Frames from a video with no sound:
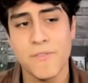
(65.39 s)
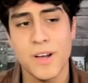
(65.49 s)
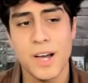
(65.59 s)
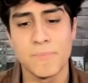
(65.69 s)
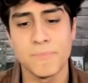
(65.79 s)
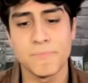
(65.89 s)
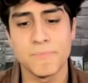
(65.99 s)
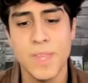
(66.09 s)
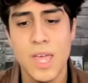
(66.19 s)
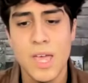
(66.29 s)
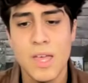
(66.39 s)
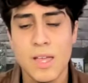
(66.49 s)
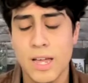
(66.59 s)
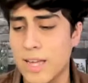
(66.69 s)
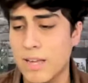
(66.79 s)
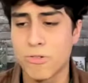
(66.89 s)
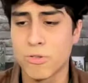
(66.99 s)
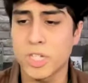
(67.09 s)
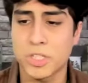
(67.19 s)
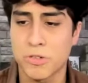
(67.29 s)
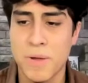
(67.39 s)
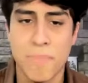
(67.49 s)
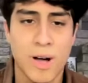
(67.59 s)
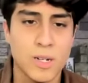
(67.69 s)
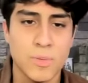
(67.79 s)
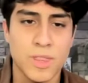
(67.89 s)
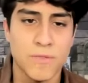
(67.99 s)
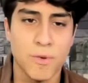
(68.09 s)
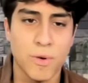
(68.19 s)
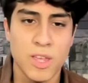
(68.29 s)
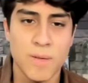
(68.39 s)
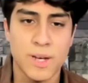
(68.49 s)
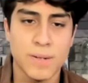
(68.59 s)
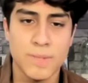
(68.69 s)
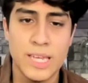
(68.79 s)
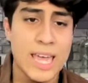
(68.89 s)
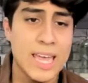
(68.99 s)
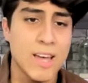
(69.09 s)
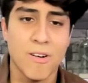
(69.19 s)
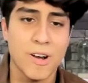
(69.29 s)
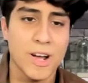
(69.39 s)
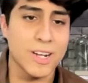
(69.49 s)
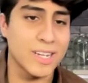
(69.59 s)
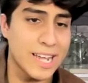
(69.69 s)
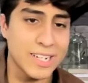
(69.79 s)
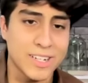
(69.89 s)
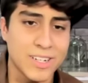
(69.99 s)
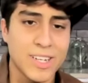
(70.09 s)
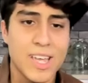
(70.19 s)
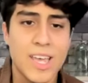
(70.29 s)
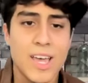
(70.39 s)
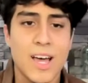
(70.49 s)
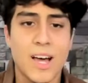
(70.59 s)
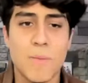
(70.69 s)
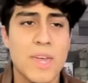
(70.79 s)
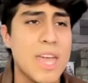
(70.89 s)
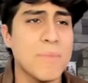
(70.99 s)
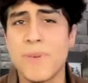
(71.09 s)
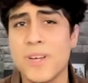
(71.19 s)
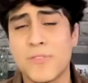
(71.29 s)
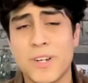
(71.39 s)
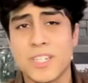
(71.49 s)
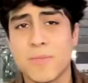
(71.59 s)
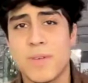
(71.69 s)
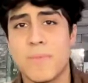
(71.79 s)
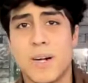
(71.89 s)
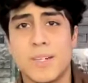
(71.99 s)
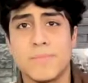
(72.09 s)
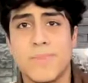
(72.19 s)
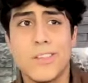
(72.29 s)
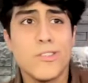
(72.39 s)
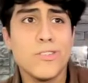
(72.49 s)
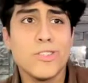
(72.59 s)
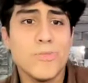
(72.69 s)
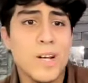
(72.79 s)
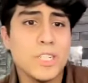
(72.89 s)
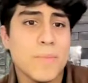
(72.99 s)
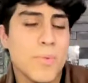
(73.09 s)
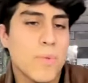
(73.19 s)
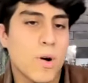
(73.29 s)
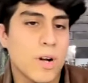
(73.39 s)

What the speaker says: I grew such a great bond with the four of them, Kate, Ariana, and Anton. They became like best friends to me. I learned so much. I mean, we were on